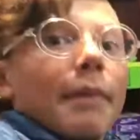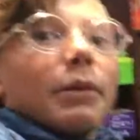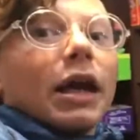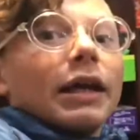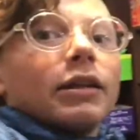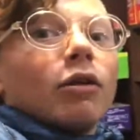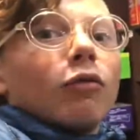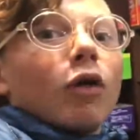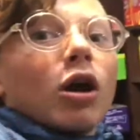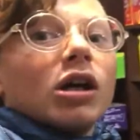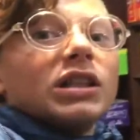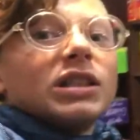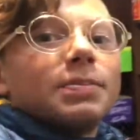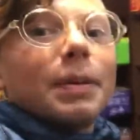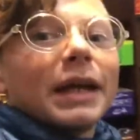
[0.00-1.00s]
I'm getting the
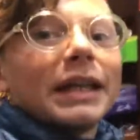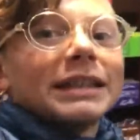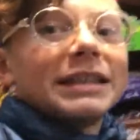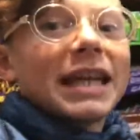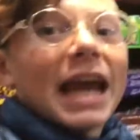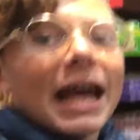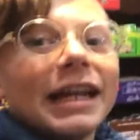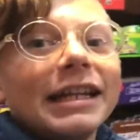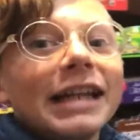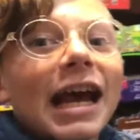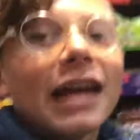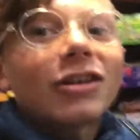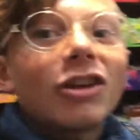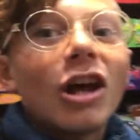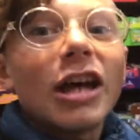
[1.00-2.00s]
world's biggest candy
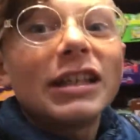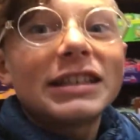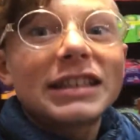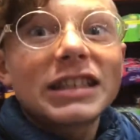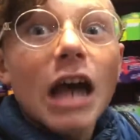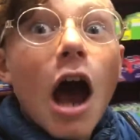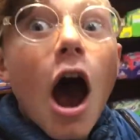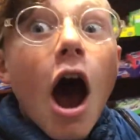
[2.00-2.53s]
necklace.